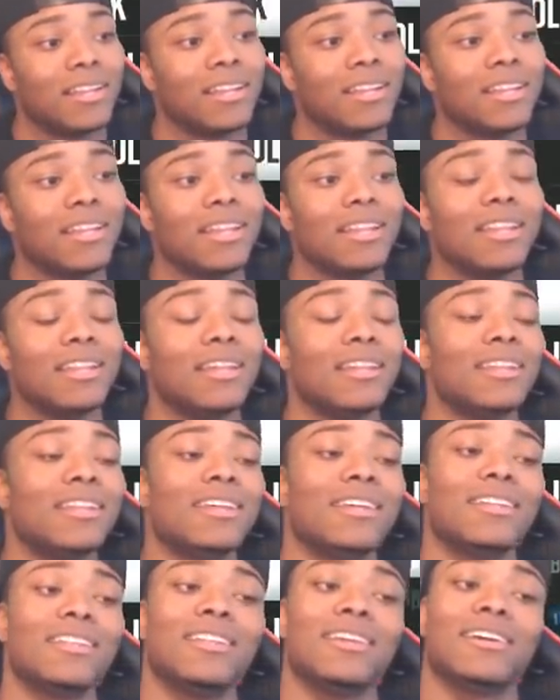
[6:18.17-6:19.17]
Look, look, look,
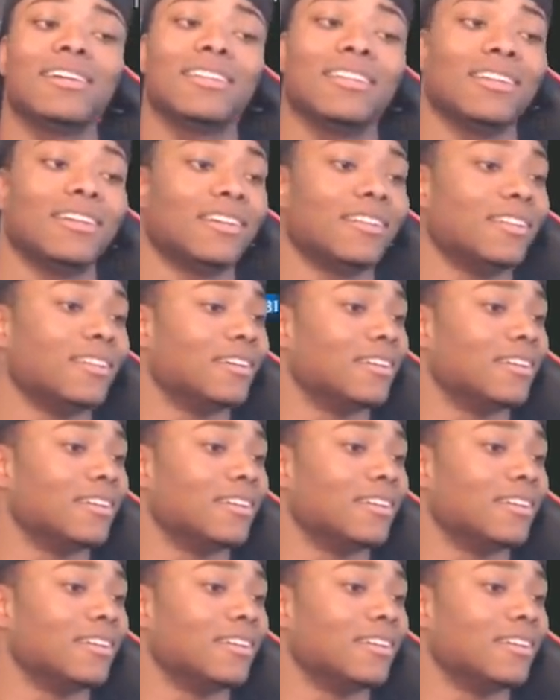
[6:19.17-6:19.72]
look, look, look, look.